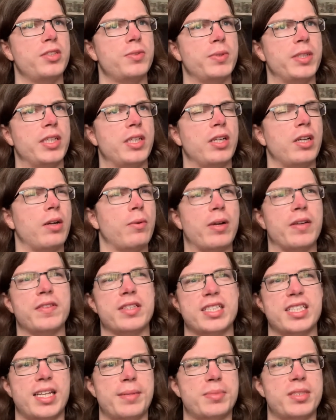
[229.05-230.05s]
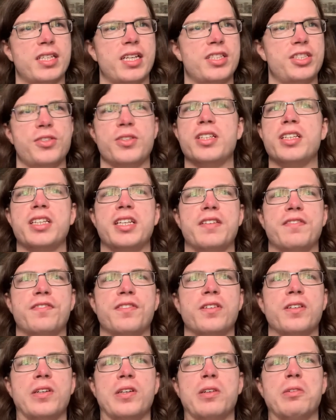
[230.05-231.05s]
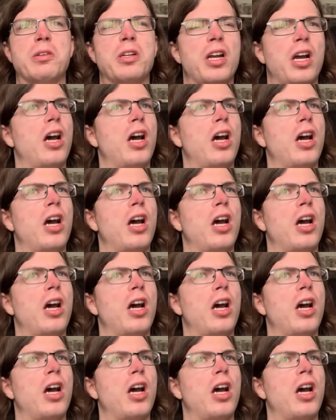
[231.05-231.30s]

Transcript: where around the same size you can get for